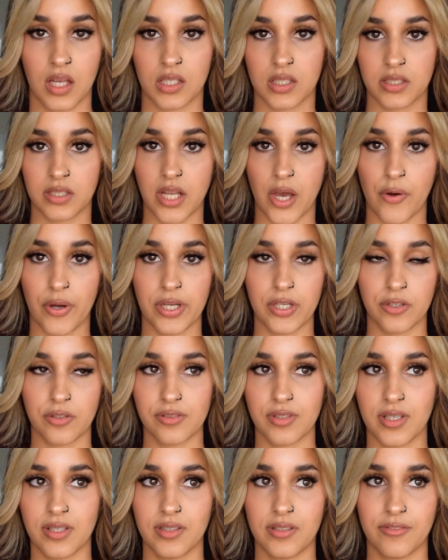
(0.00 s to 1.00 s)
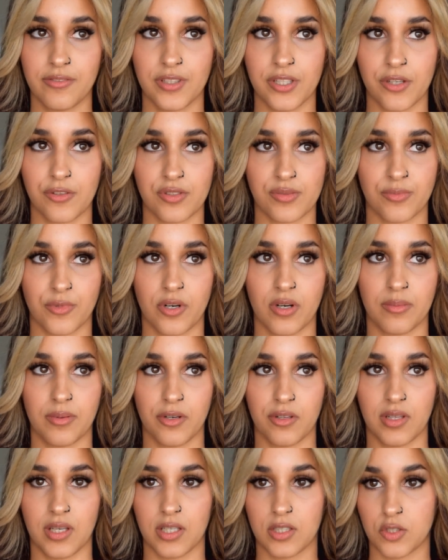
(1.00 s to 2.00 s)
Now, I know that the video is more
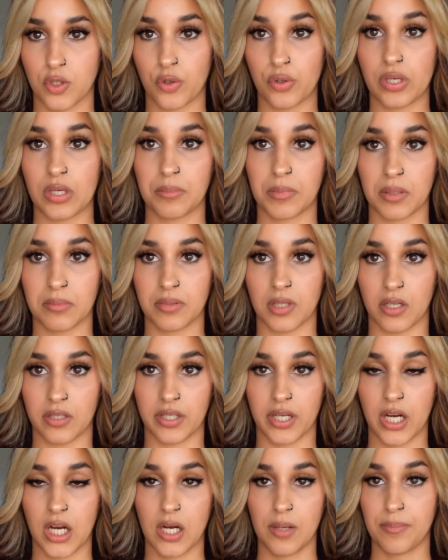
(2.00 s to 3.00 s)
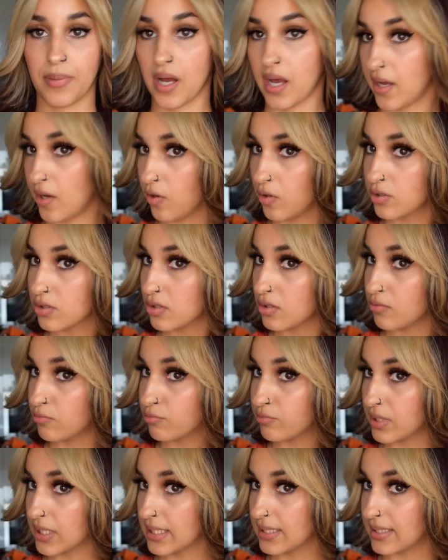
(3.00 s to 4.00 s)
about like toning my blonde hair, but I also
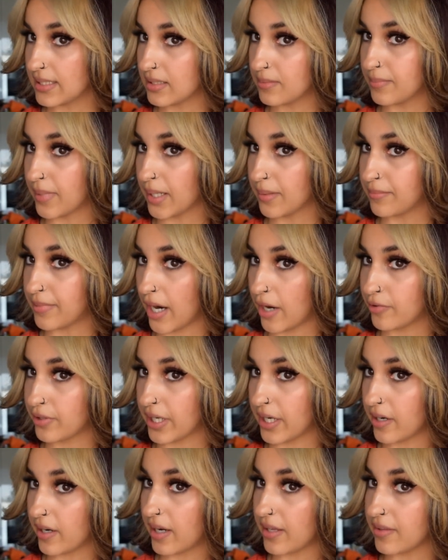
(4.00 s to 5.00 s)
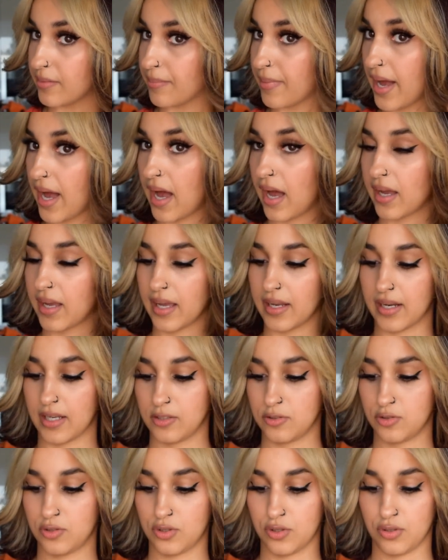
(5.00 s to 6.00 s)
redid my brown hair at the back, and
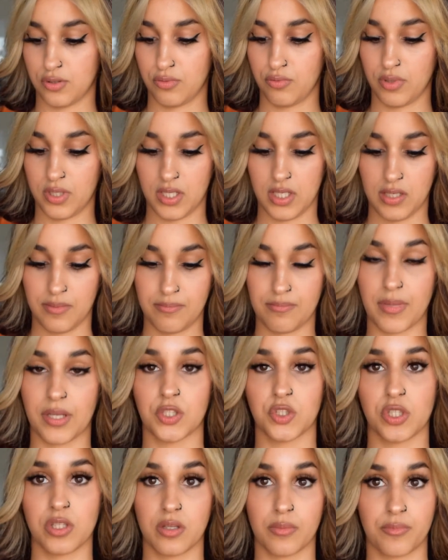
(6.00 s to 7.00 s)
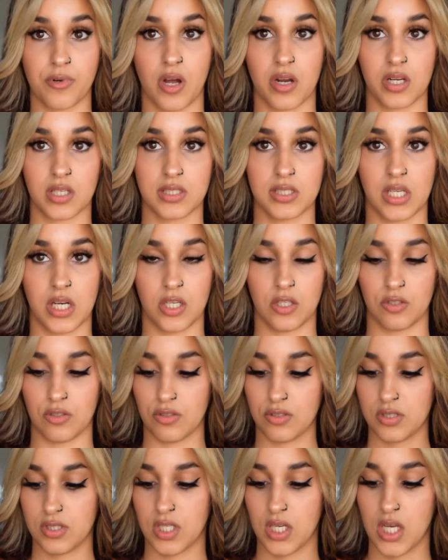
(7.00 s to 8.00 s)
I do want to mention the products that I
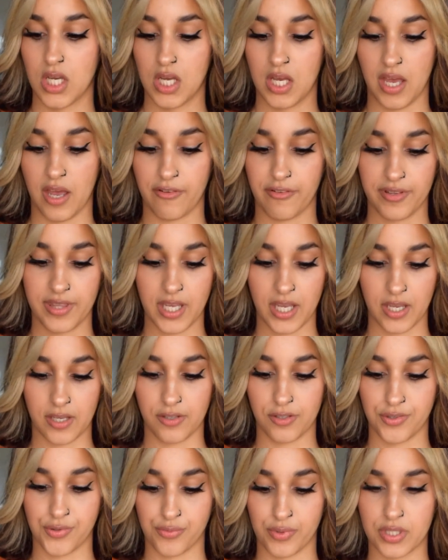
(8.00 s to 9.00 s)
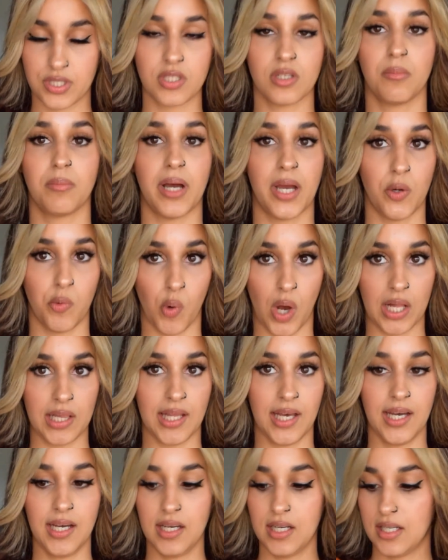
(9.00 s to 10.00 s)
used. Everything I used was still by
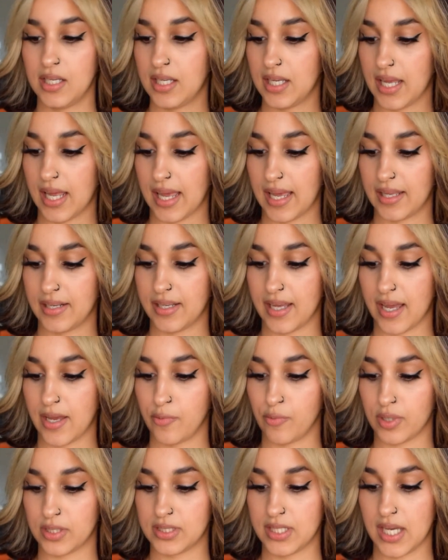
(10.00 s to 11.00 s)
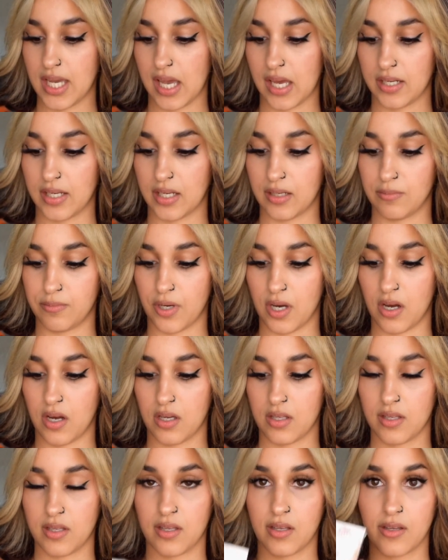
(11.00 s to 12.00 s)
Wella, and I went ahead and
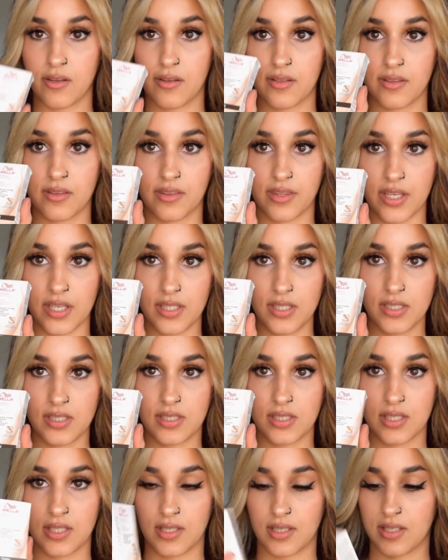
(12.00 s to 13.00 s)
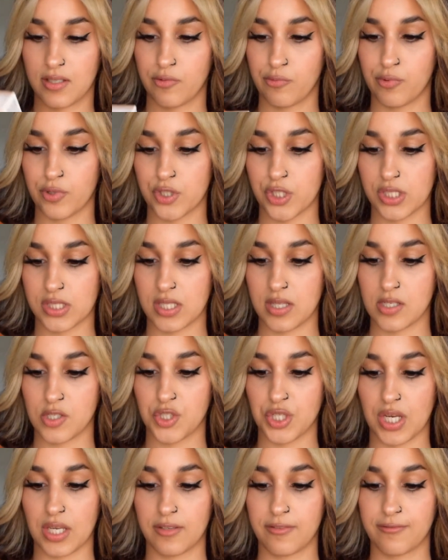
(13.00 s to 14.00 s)
bought this, which is in the
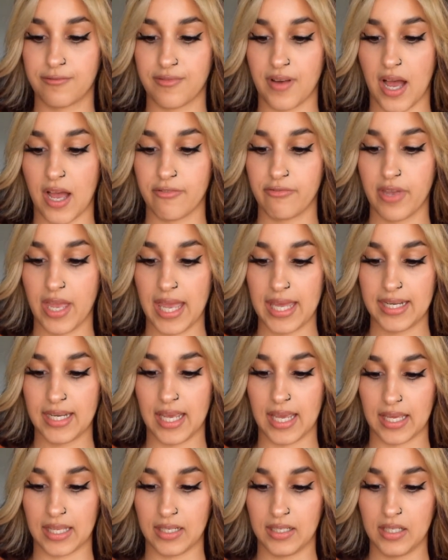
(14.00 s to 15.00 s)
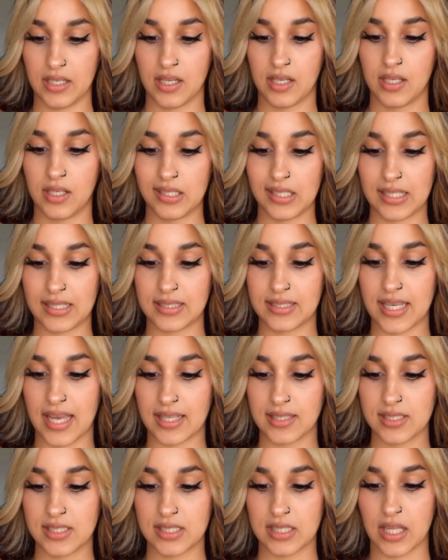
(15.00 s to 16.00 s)
shade 5NN,
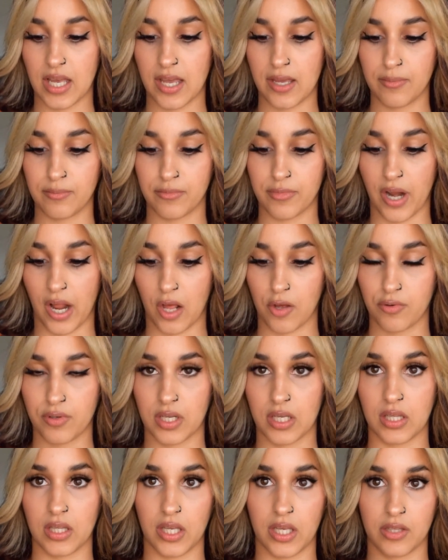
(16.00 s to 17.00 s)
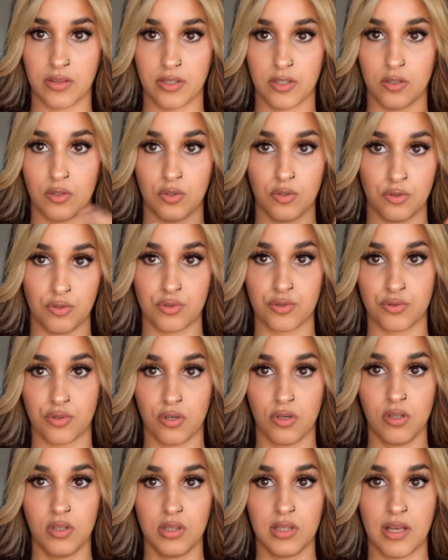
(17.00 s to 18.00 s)
Intense Light Brown, in like the
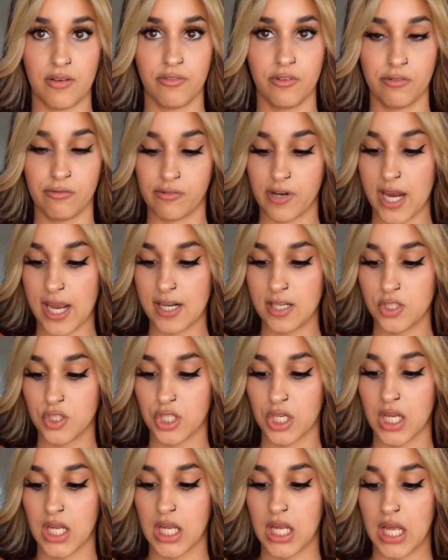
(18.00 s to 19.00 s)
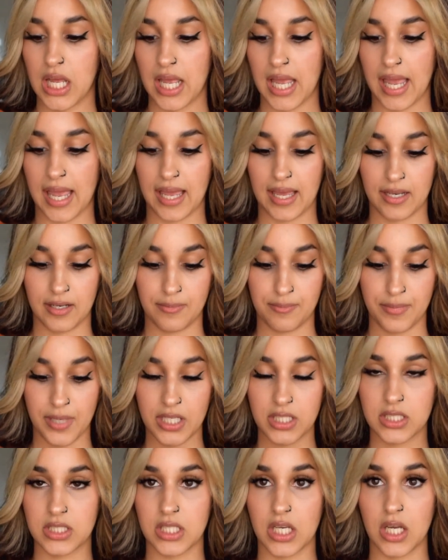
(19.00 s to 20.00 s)
neutral level range, and
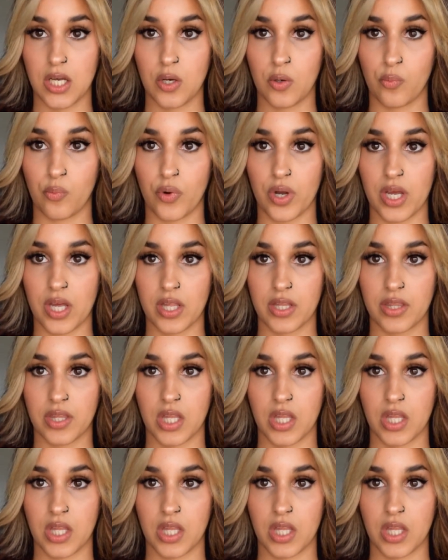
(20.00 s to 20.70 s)
mixed it with